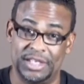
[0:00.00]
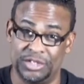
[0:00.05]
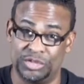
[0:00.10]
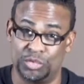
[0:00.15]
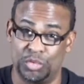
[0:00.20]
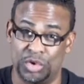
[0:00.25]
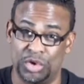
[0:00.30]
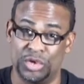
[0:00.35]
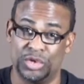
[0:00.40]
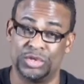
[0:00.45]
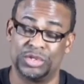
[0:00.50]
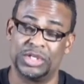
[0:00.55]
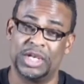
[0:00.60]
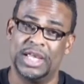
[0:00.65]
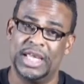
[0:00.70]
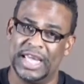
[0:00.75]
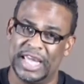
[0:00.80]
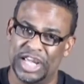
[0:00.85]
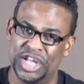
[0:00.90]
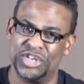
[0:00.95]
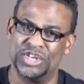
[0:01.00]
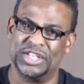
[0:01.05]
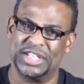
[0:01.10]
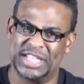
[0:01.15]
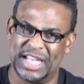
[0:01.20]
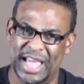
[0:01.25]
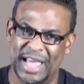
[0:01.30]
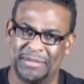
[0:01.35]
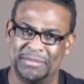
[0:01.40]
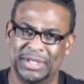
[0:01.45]
these words in your
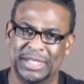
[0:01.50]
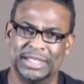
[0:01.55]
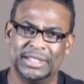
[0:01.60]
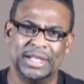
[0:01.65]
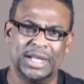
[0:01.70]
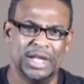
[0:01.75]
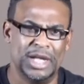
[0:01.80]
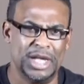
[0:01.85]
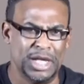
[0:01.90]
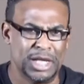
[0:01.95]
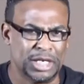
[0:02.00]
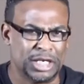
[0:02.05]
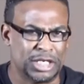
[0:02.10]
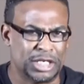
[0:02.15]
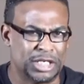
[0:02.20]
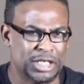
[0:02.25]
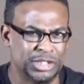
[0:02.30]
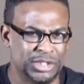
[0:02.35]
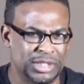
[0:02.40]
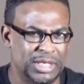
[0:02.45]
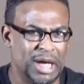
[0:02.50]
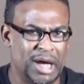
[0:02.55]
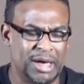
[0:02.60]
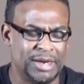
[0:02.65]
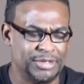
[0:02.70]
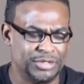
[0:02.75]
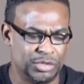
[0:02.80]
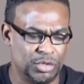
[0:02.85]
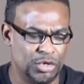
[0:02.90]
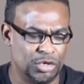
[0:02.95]
tablet, because God
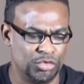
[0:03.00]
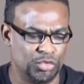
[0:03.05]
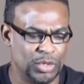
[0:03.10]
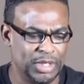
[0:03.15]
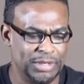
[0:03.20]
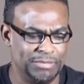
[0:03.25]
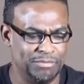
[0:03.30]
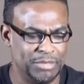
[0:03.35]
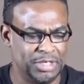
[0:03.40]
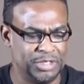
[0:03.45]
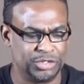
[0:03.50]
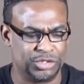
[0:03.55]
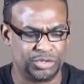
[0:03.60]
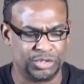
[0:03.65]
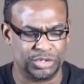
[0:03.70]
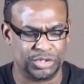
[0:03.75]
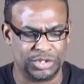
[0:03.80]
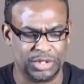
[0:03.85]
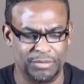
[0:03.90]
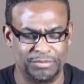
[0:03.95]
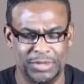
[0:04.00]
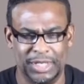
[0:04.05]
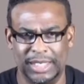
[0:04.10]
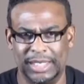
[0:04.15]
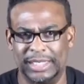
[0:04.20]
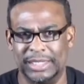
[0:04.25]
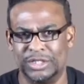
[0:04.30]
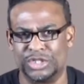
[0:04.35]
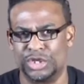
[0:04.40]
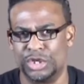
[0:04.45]
is going to really minister
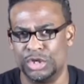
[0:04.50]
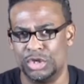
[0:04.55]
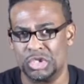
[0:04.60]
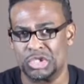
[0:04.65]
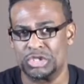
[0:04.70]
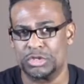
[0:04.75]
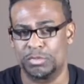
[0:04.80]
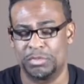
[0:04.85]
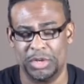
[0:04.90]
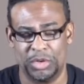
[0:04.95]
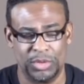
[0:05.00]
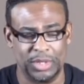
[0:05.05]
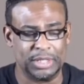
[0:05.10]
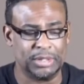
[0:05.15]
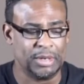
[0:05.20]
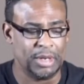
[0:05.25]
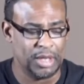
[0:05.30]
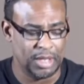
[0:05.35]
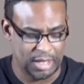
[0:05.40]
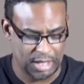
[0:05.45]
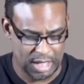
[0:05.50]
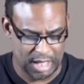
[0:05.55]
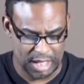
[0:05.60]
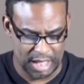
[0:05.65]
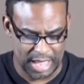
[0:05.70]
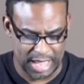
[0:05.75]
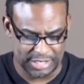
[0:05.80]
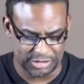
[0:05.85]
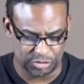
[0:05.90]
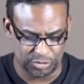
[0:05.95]
something into your spirit
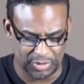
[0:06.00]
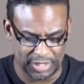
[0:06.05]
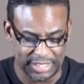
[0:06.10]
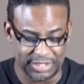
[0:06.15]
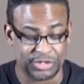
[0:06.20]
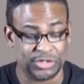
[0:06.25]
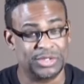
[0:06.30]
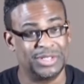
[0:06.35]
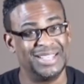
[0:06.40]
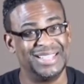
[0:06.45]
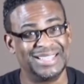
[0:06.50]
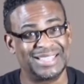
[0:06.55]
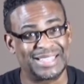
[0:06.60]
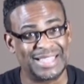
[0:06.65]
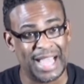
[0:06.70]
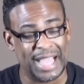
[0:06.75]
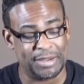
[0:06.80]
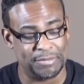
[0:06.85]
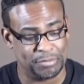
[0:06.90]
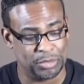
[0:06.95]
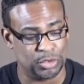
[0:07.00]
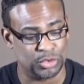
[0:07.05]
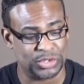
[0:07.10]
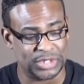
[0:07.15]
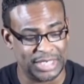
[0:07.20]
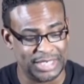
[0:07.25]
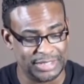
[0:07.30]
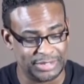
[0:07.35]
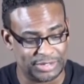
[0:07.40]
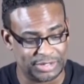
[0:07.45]
as it relates to disciples
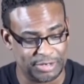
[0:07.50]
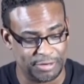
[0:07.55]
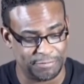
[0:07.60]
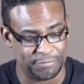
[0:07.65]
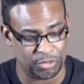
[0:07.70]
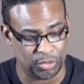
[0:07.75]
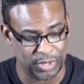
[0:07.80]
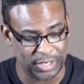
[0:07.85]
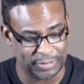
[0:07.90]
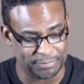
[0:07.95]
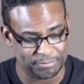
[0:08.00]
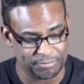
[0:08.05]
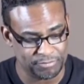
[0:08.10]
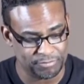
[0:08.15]
in suffering.